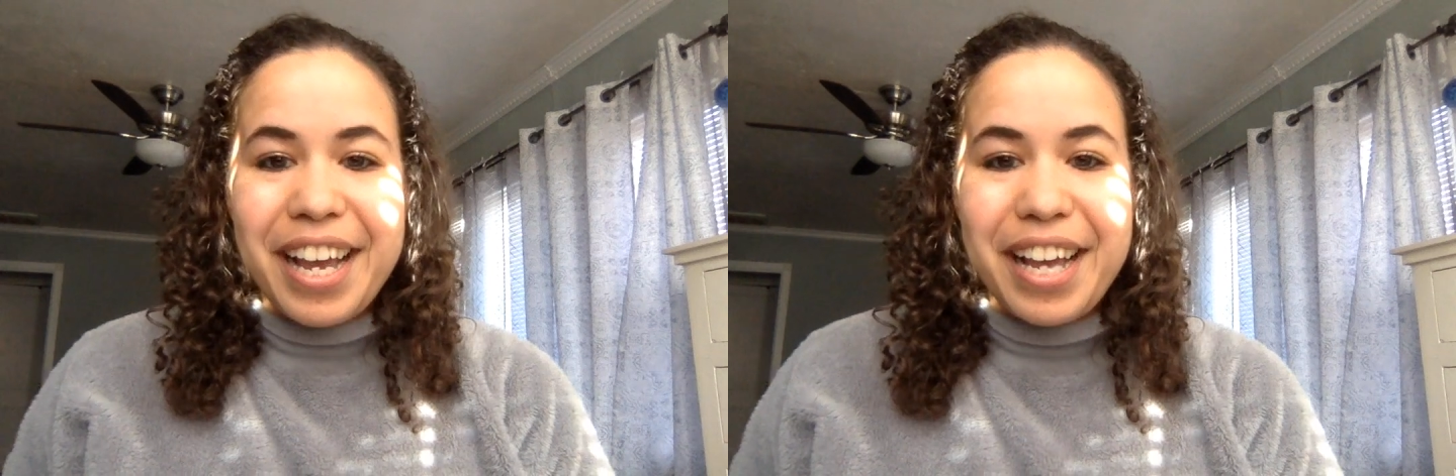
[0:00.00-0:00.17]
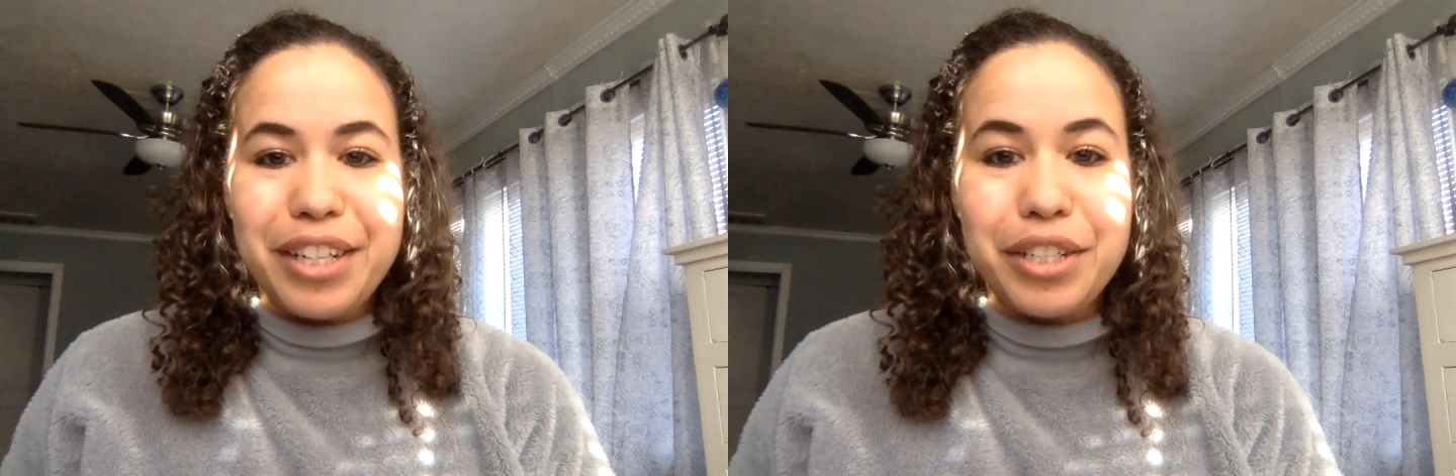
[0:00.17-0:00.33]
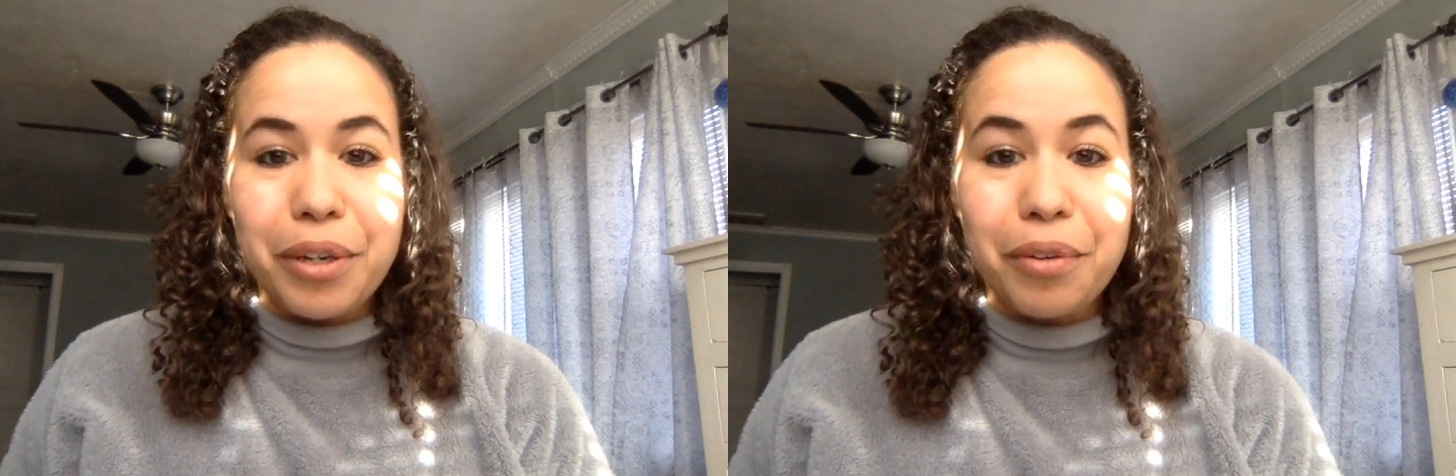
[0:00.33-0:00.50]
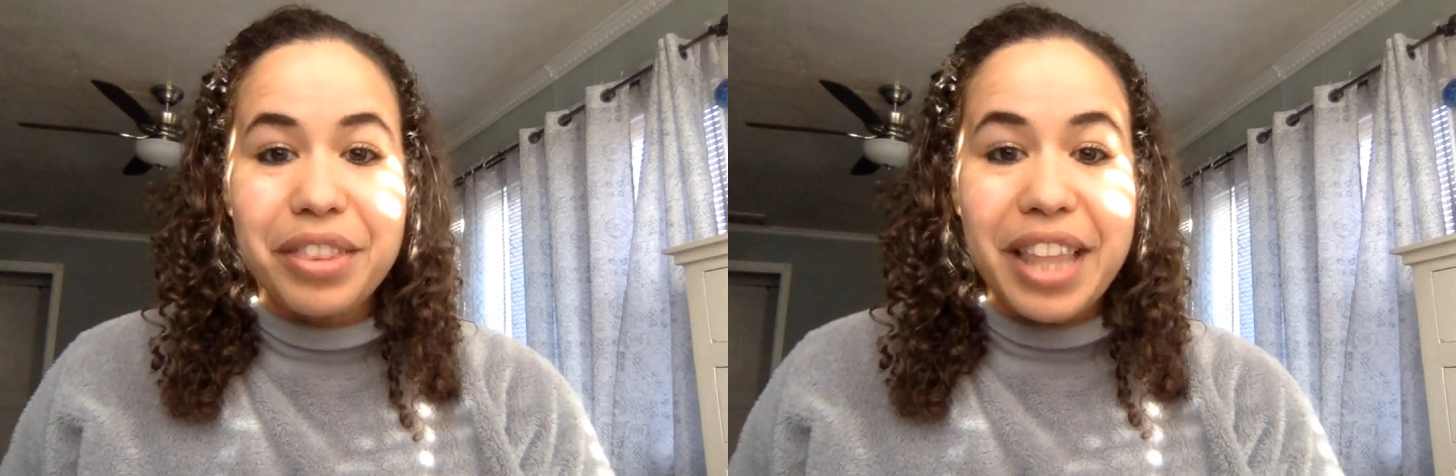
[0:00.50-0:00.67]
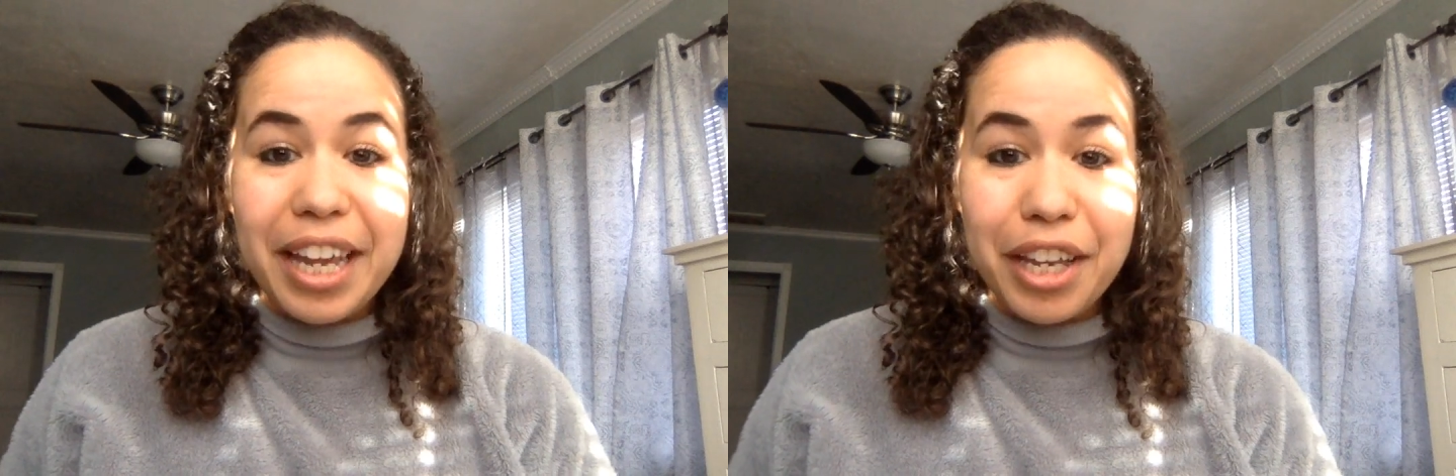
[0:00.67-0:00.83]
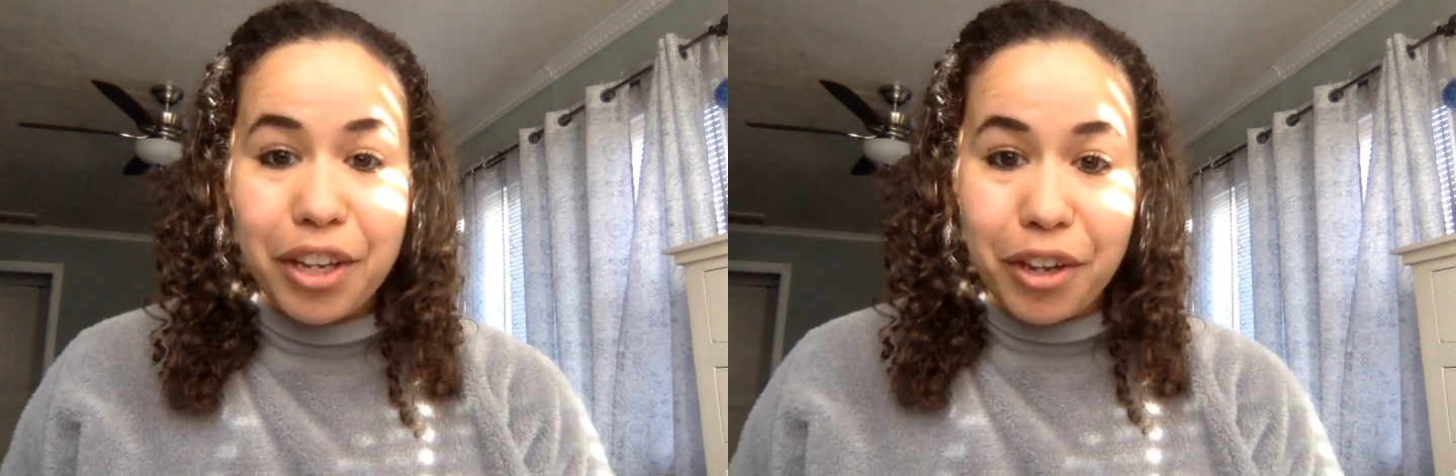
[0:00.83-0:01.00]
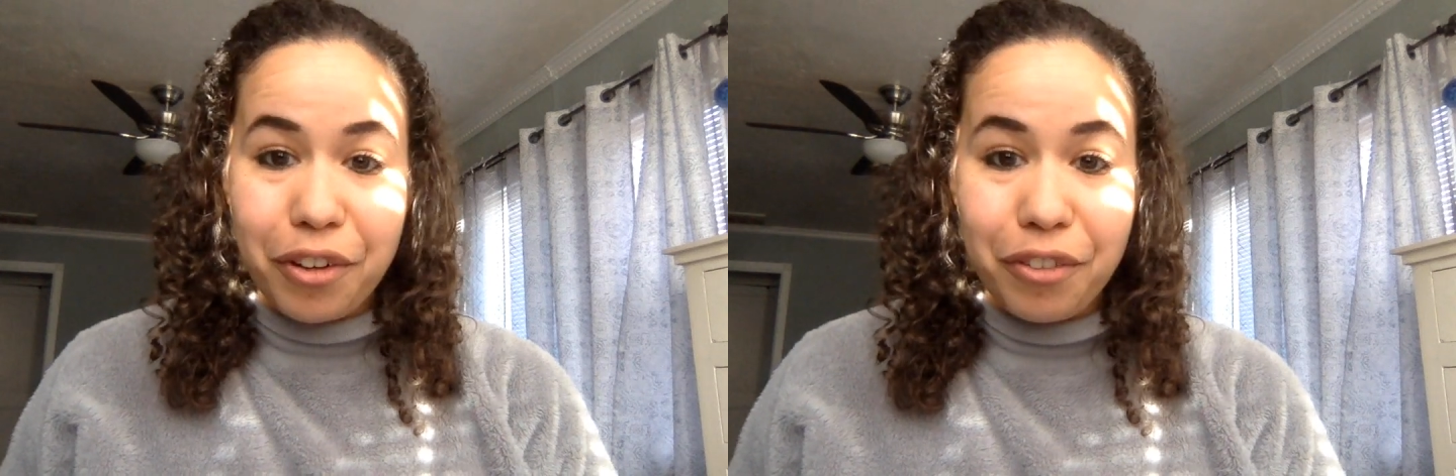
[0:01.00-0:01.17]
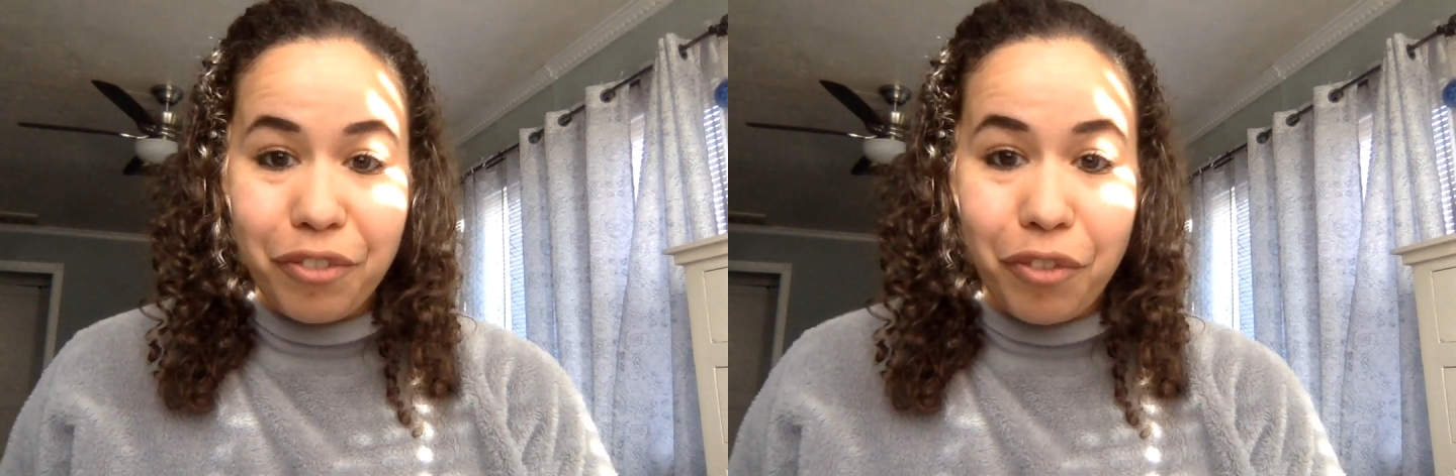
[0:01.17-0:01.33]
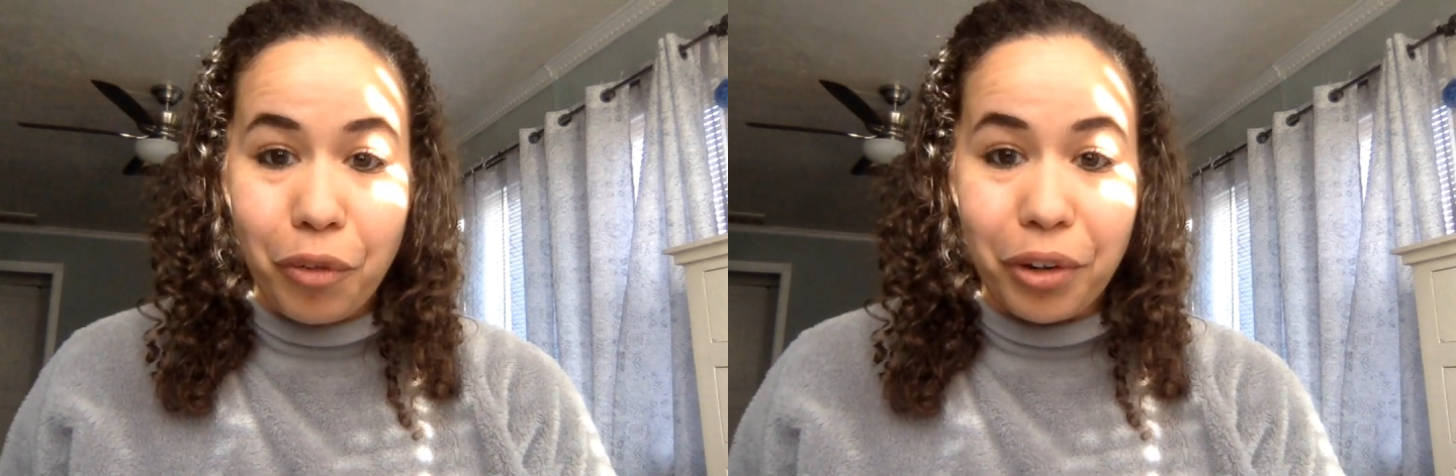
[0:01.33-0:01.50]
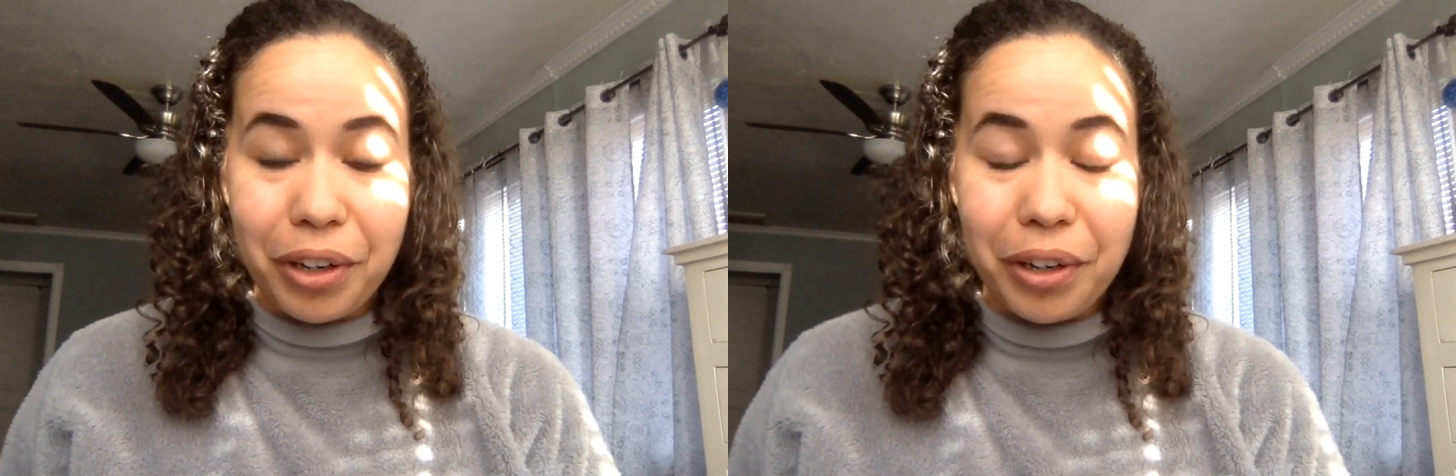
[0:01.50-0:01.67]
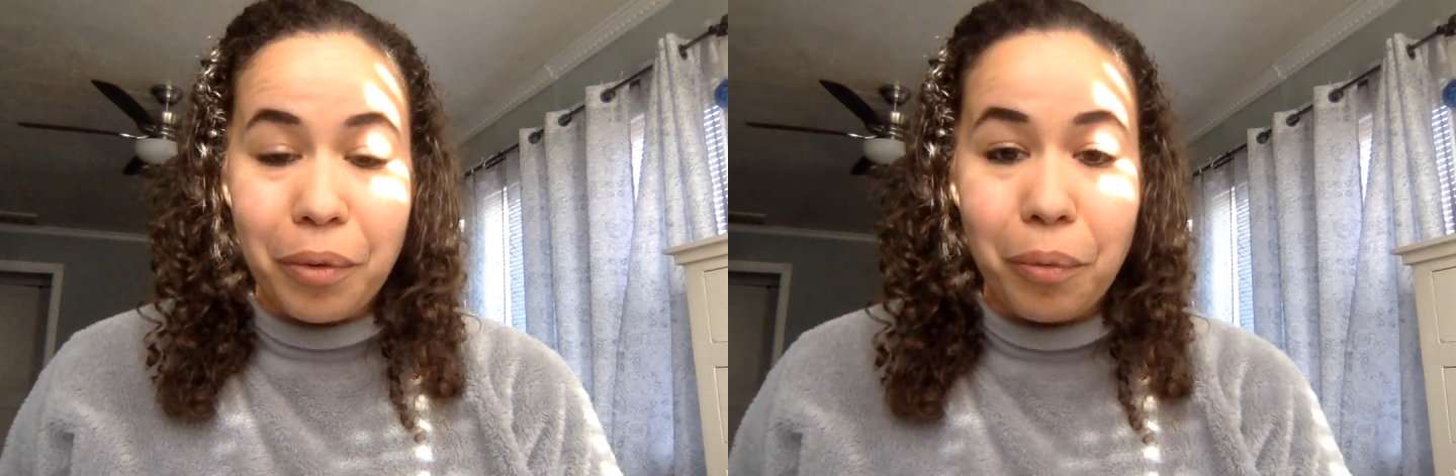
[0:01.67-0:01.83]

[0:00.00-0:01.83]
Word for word: And so, thank you for